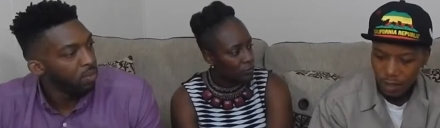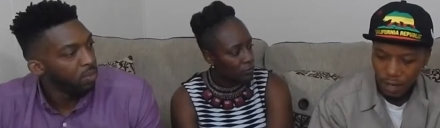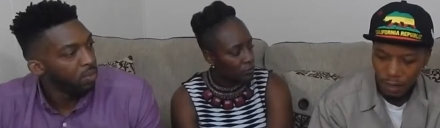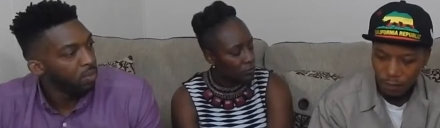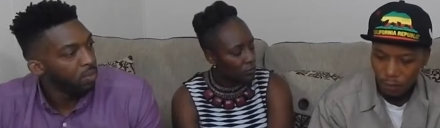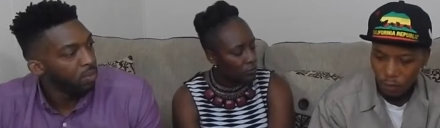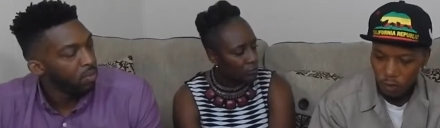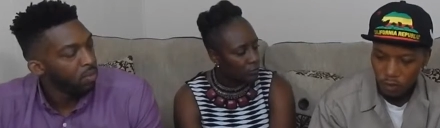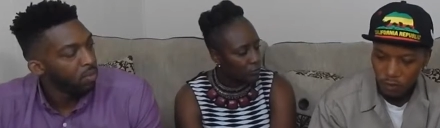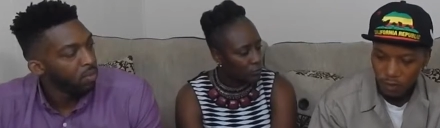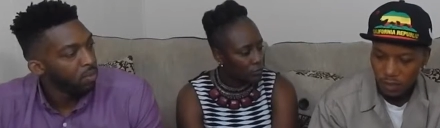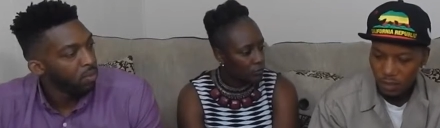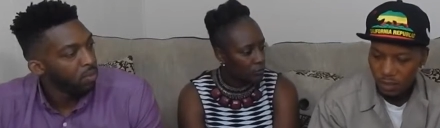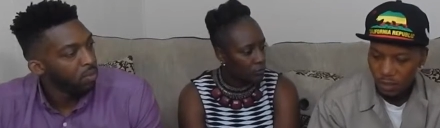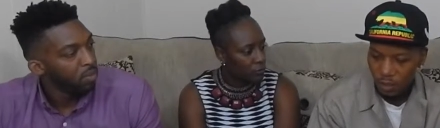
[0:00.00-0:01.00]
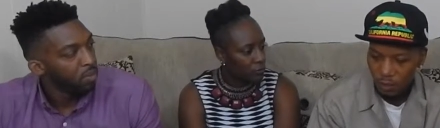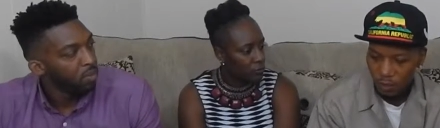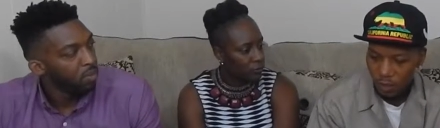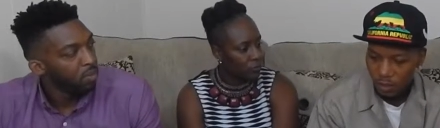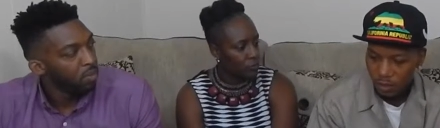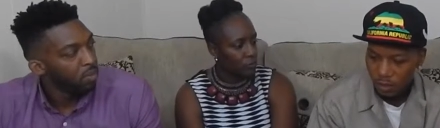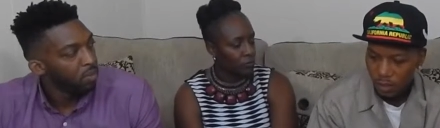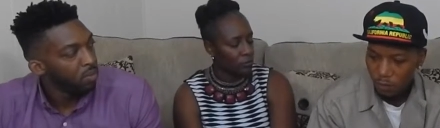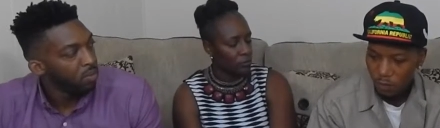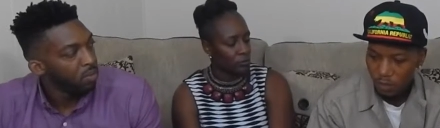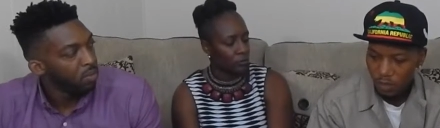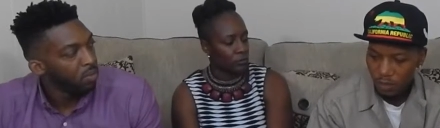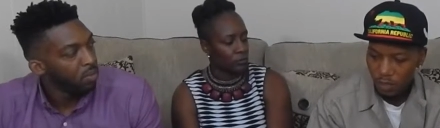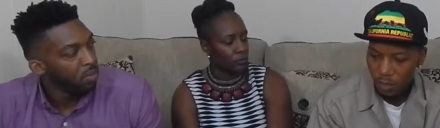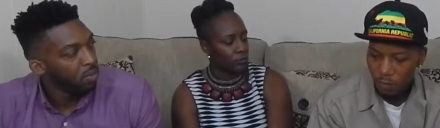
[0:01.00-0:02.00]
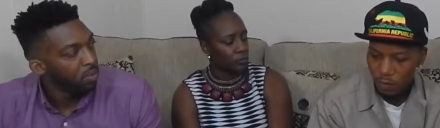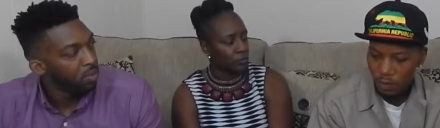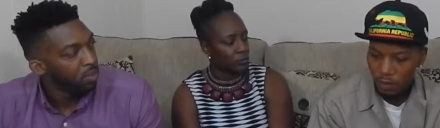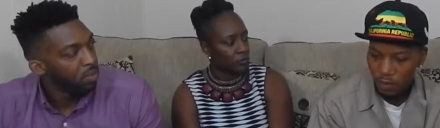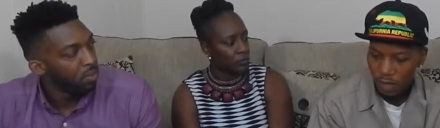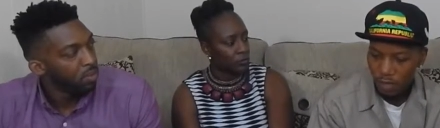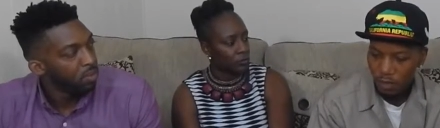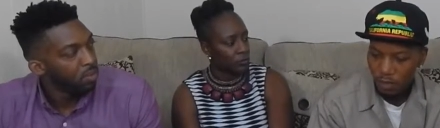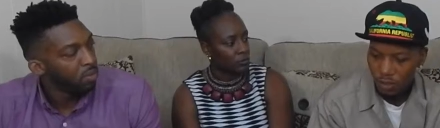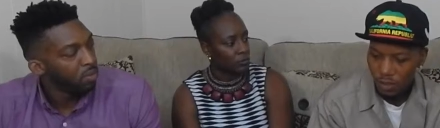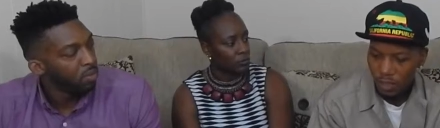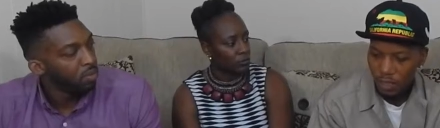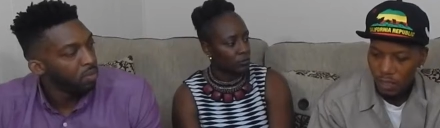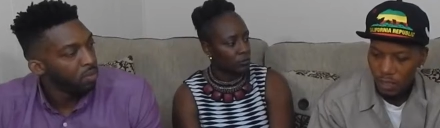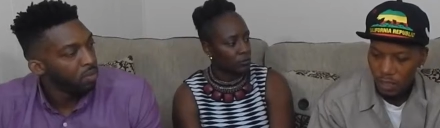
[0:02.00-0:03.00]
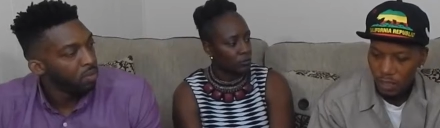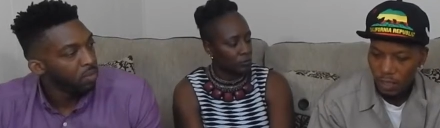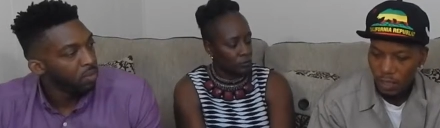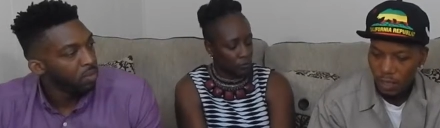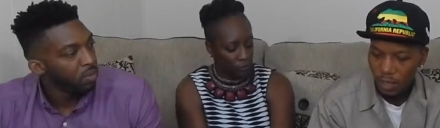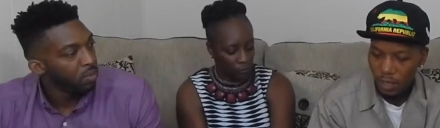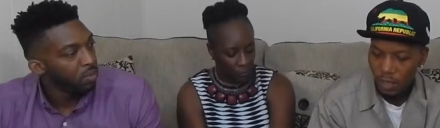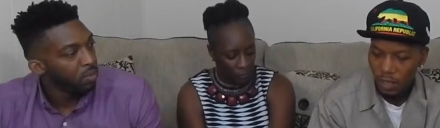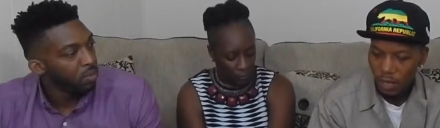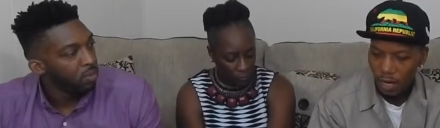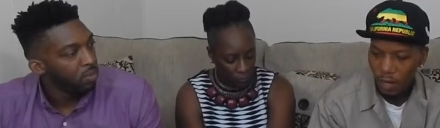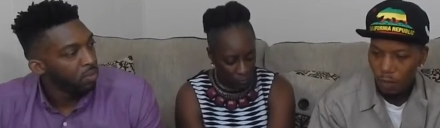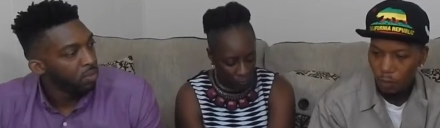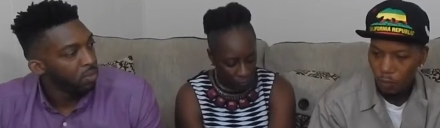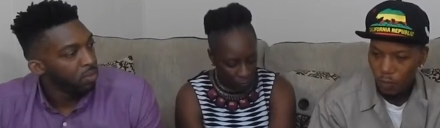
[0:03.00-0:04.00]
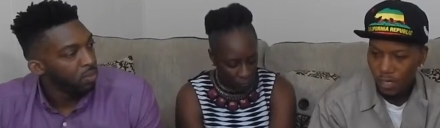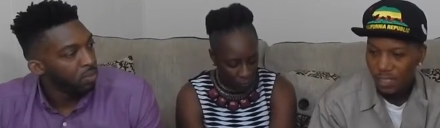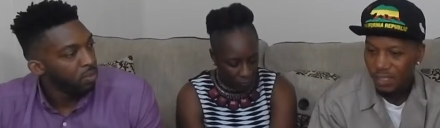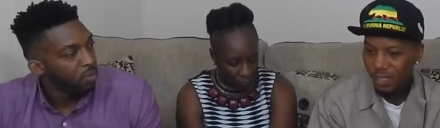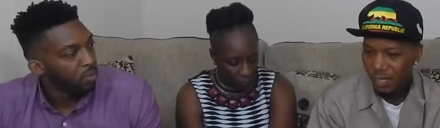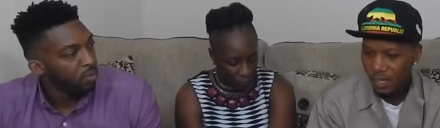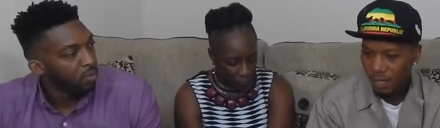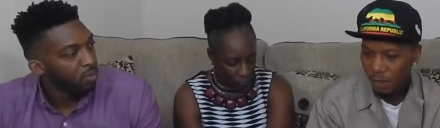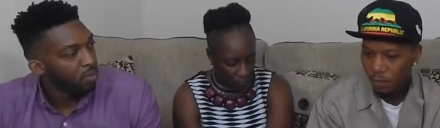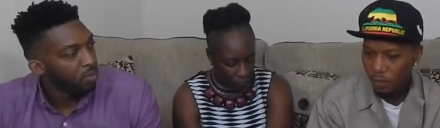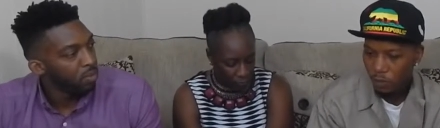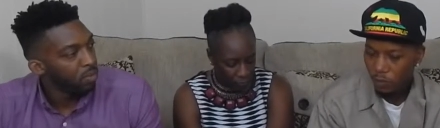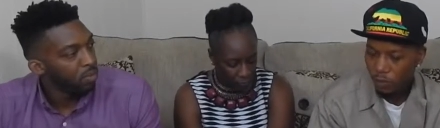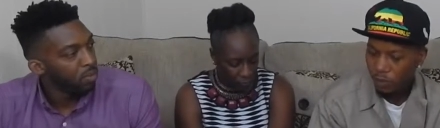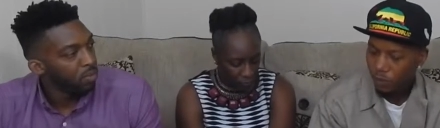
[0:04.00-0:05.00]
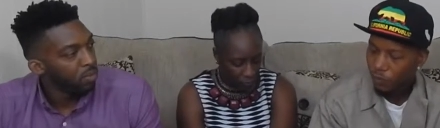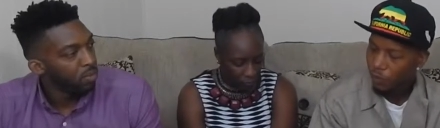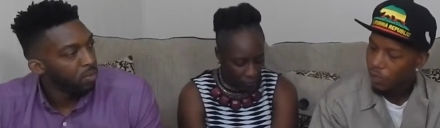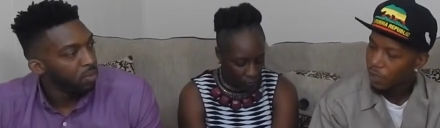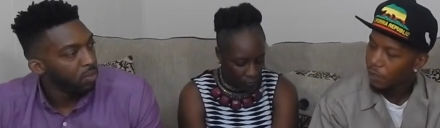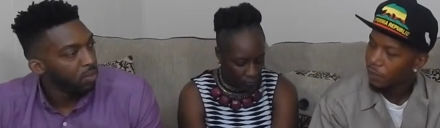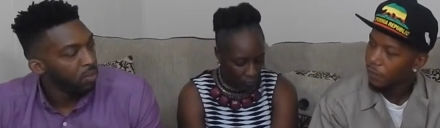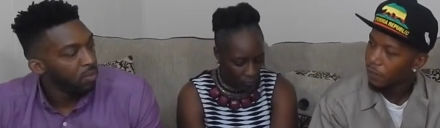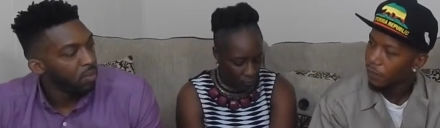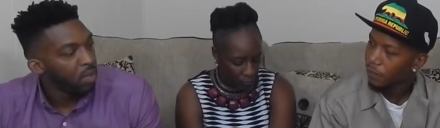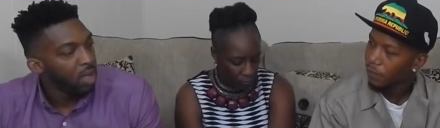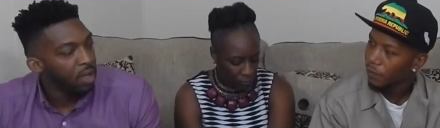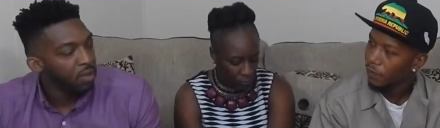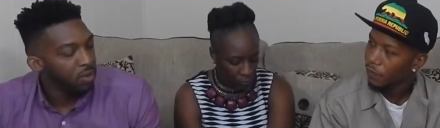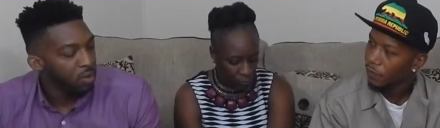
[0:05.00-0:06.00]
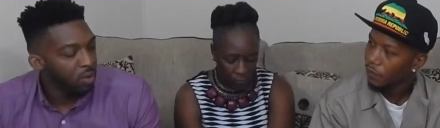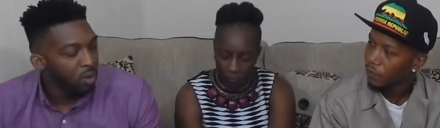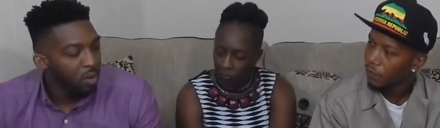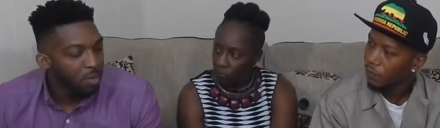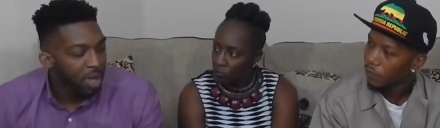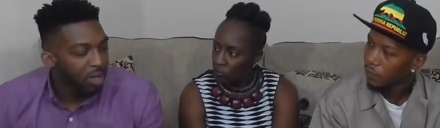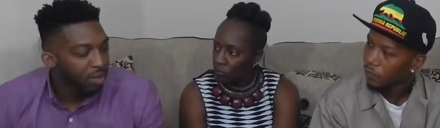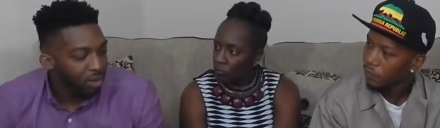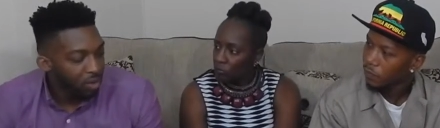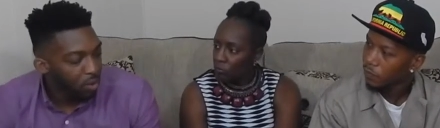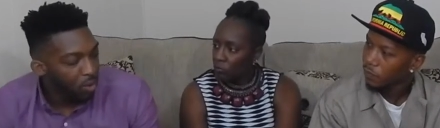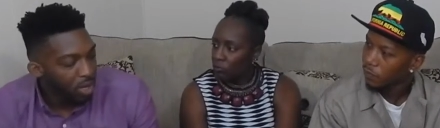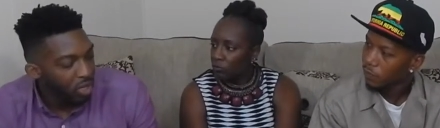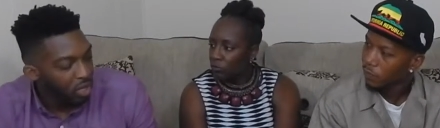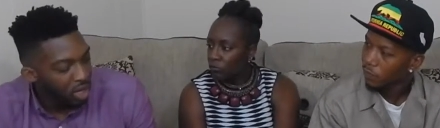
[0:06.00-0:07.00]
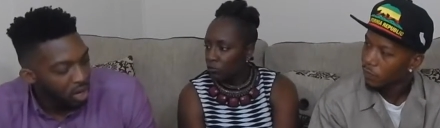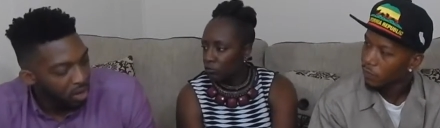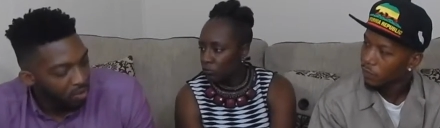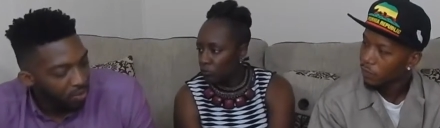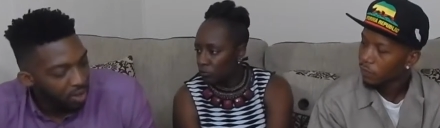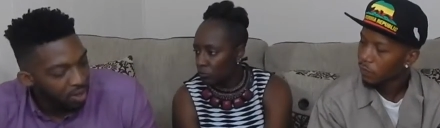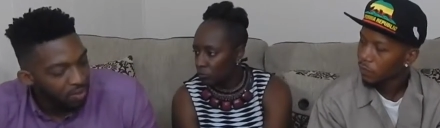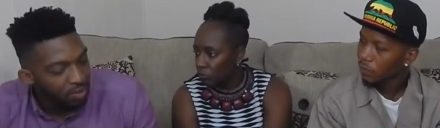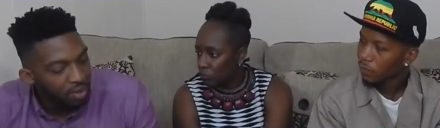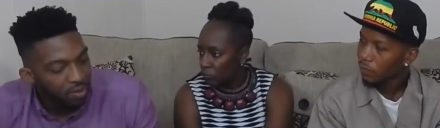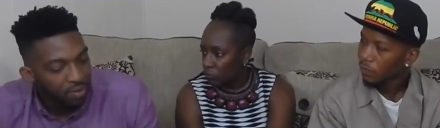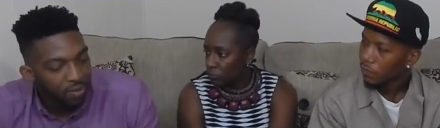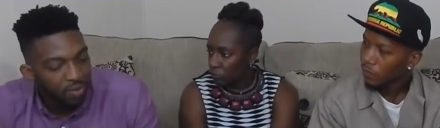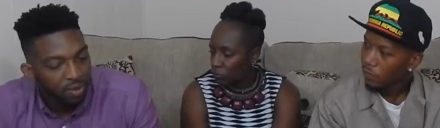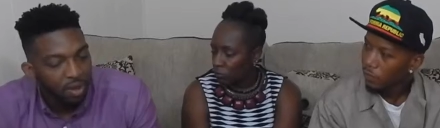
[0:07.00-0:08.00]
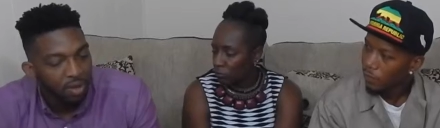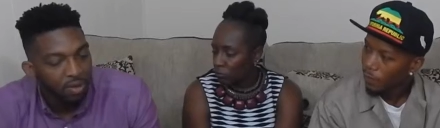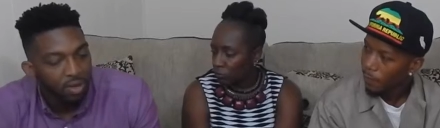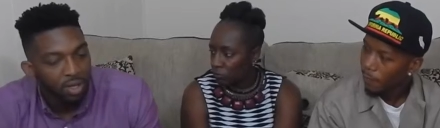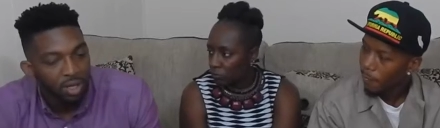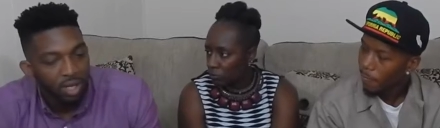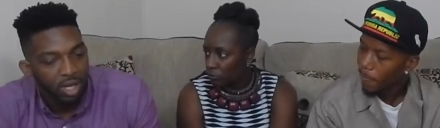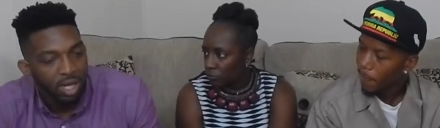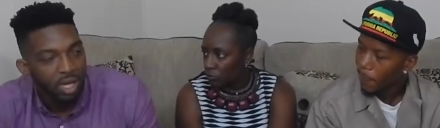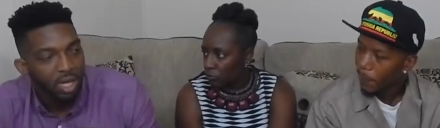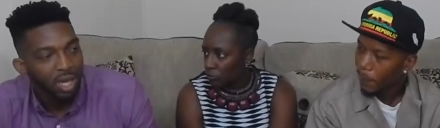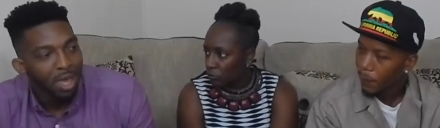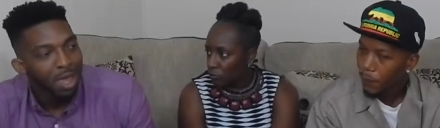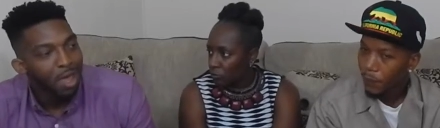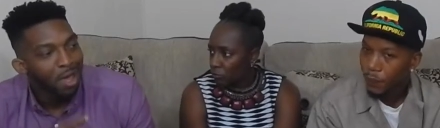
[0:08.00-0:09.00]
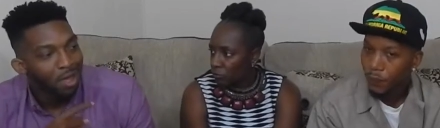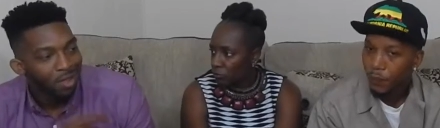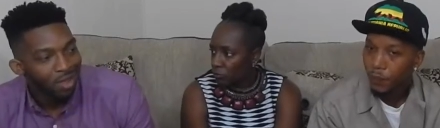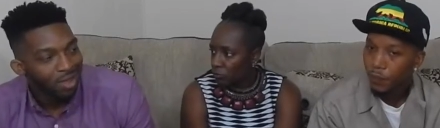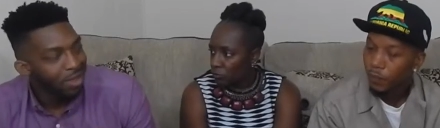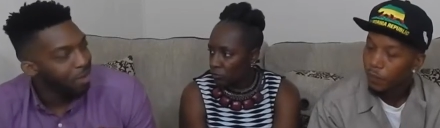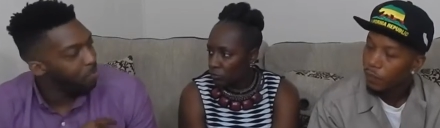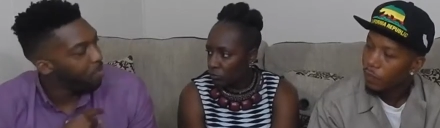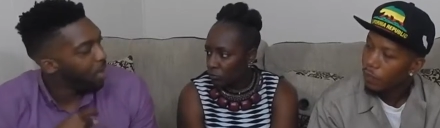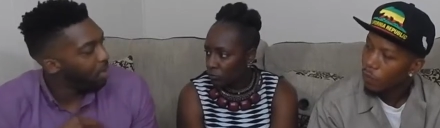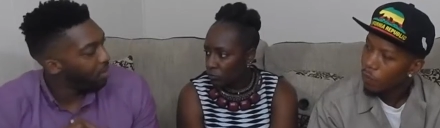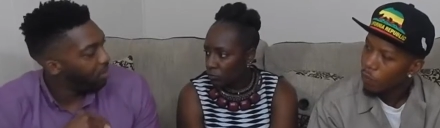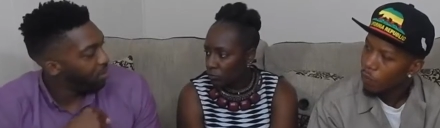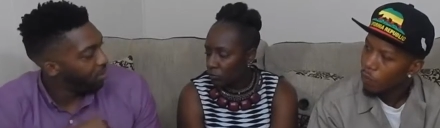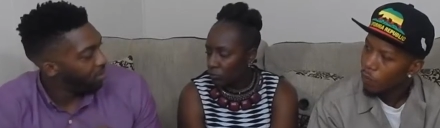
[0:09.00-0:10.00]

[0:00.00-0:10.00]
Speaker 1: kind of force fit the Cinderella slippers or something, you got to critique it and kind of reason it up to what you want.
Speaker 2: Yeah. So to go back to the question, I don't think it's necessarily like again about the